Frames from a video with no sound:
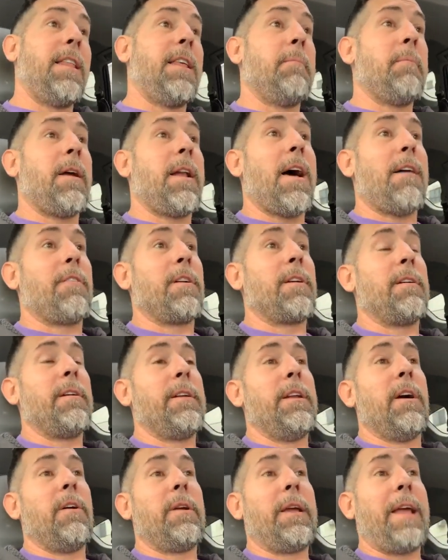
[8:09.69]
They might
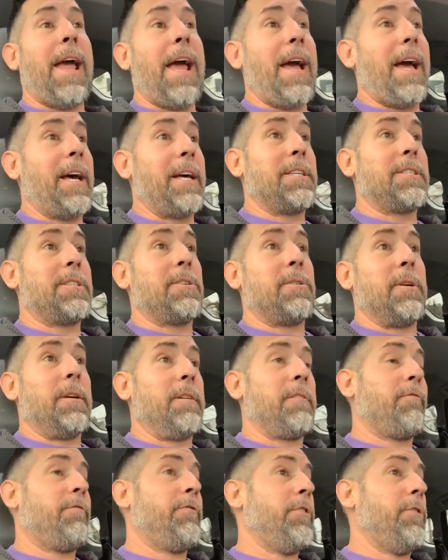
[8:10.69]
have gas
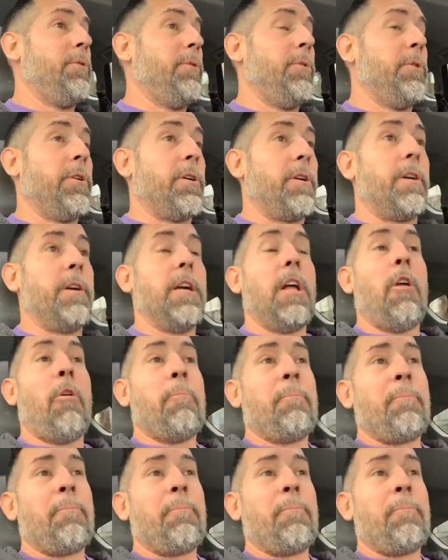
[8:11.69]
or food or